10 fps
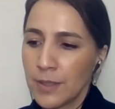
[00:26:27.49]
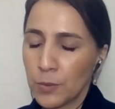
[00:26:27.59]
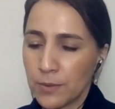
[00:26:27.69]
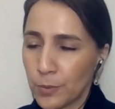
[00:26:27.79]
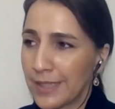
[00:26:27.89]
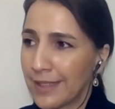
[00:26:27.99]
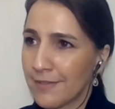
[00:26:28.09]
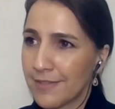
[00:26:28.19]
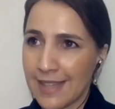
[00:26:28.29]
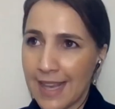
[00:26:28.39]
We
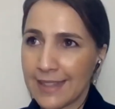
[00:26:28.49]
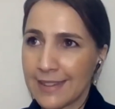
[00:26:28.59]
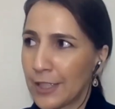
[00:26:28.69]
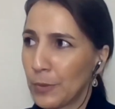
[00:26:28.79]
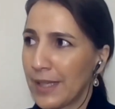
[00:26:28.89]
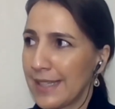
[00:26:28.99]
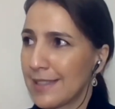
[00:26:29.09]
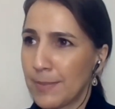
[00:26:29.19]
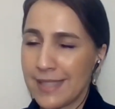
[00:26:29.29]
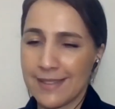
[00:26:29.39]
love saying the UAE
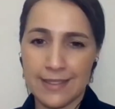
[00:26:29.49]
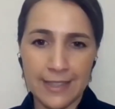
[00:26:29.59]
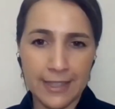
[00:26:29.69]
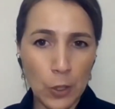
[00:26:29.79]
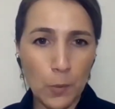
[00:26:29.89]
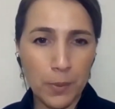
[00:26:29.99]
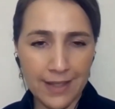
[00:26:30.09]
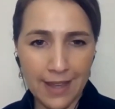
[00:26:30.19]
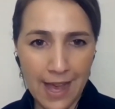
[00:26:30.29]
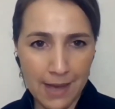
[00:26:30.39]
is basically an
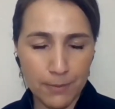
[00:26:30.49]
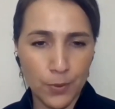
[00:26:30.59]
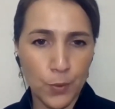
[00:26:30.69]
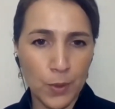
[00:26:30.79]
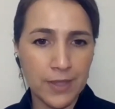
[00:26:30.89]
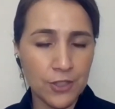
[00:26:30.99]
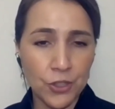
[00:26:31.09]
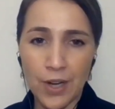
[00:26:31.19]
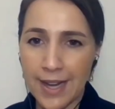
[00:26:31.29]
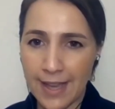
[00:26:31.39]
open lab. We want to
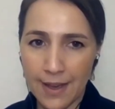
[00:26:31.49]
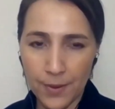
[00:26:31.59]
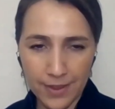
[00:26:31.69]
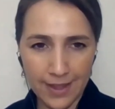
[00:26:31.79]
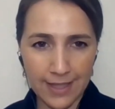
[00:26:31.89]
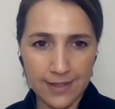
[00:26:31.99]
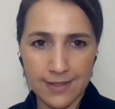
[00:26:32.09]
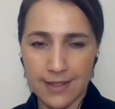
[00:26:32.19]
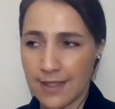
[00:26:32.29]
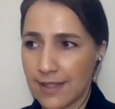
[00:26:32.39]
try out
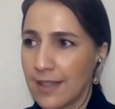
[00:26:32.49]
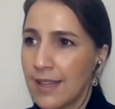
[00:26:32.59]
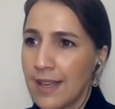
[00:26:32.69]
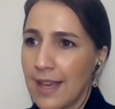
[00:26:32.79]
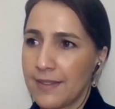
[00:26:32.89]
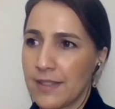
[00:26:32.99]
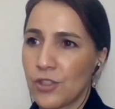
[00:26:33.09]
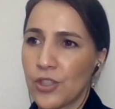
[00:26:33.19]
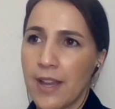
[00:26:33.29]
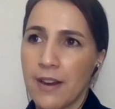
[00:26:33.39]
things and then
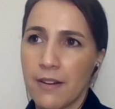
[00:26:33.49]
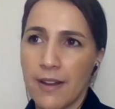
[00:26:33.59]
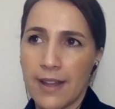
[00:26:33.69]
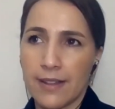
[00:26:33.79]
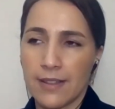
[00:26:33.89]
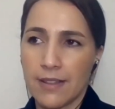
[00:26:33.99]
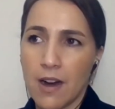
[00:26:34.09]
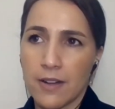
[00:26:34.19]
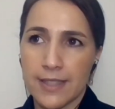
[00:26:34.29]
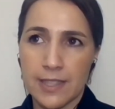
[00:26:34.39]
share
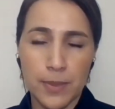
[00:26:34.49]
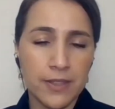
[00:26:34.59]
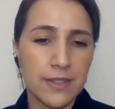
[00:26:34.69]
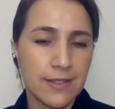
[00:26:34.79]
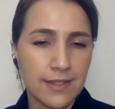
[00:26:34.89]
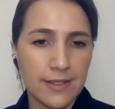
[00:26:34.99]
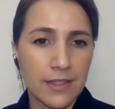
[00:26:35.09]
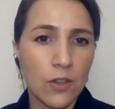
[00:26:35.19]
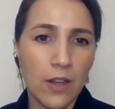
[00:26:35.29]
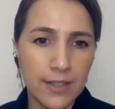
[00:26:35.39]
our experiences
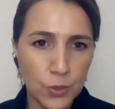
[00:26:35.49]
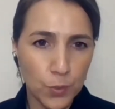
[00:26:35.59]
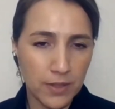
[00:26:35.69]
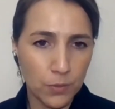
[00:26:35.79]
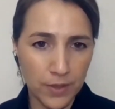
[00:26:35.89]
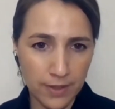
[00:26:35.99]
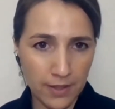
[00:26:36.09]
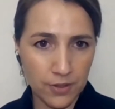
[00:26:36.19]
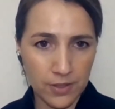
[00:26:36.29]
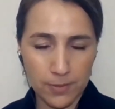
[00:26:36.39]
and knowledge with
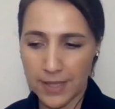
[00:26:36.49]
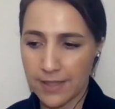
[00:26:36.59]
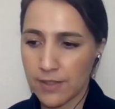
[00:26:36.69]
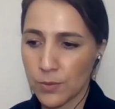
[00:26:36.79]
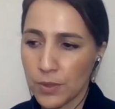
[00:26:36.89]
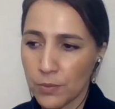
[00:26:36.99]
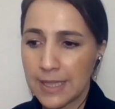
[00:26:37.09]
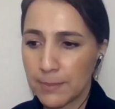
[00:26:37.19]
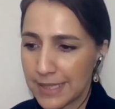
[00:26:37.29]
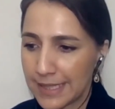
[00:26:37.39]
others, because we
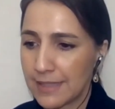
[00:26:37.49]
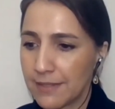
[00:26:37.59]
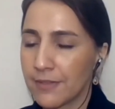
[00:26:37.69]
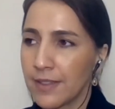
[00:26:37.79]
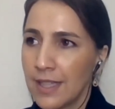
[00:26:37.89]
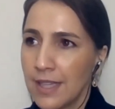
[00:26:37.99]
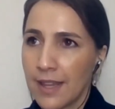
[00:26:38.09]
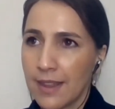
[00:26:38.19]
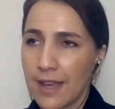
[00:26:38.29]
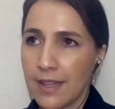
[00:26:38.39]
really believe
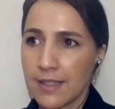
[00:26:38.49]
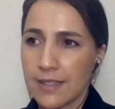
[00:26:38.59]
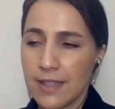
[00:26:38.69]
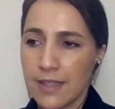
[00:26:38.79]
that